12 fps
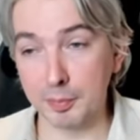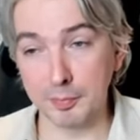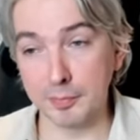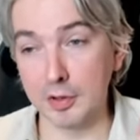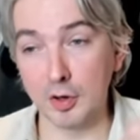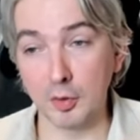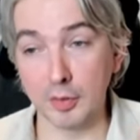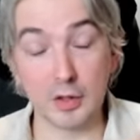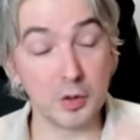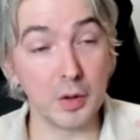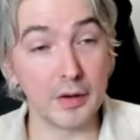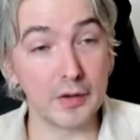you know, that
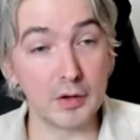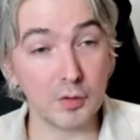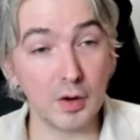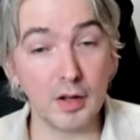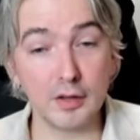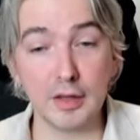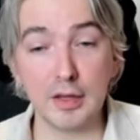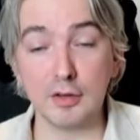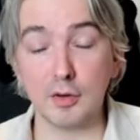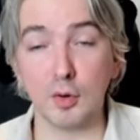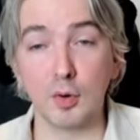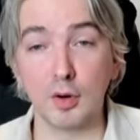you have a trial
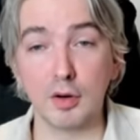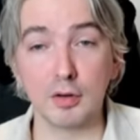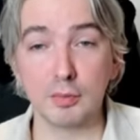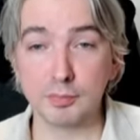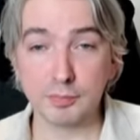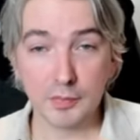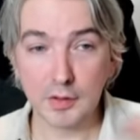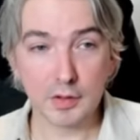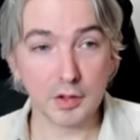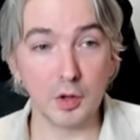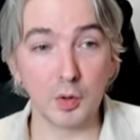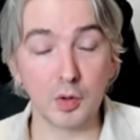date or,
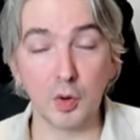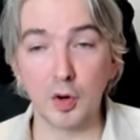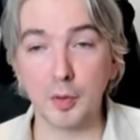you know, a court